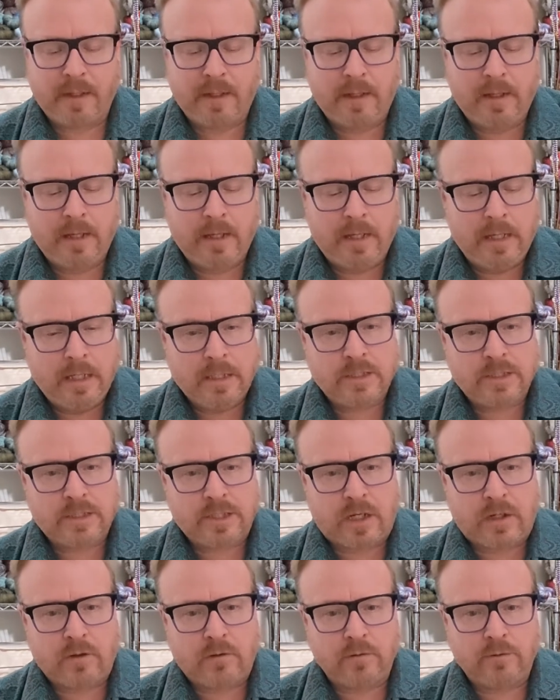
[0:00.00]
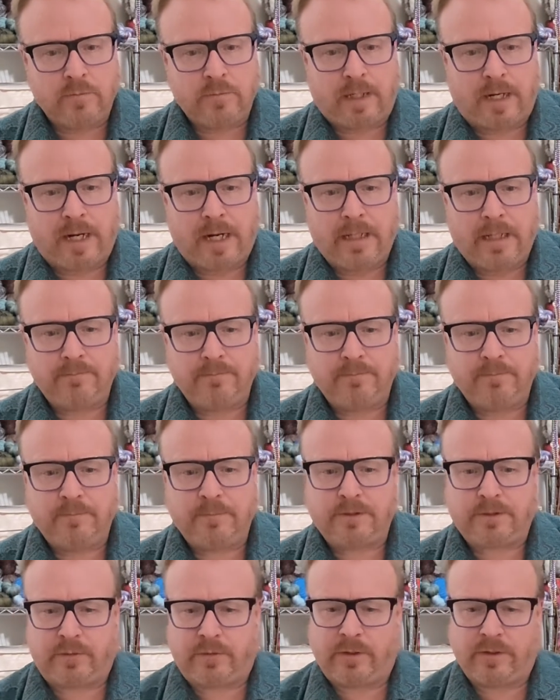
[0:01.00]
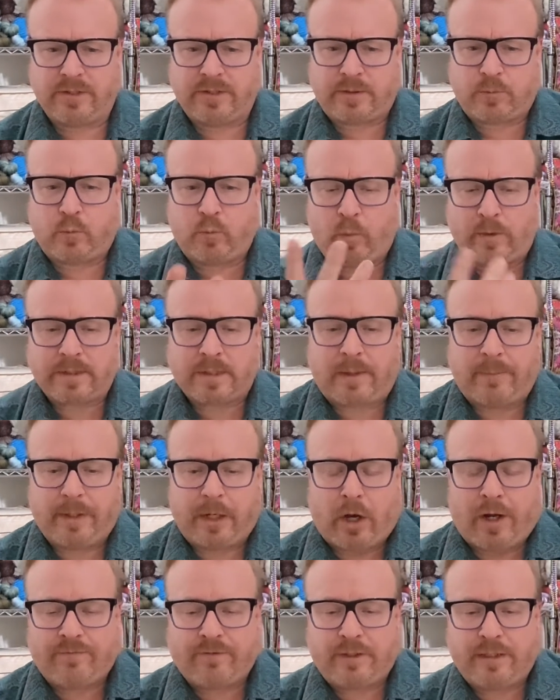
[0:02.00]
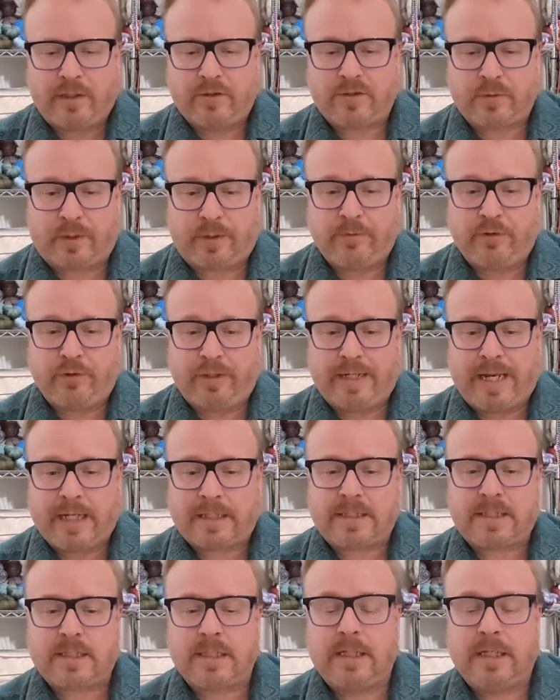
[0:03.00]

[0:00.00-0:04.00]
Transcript: So there's what's coming off the needles, what I'm doing next,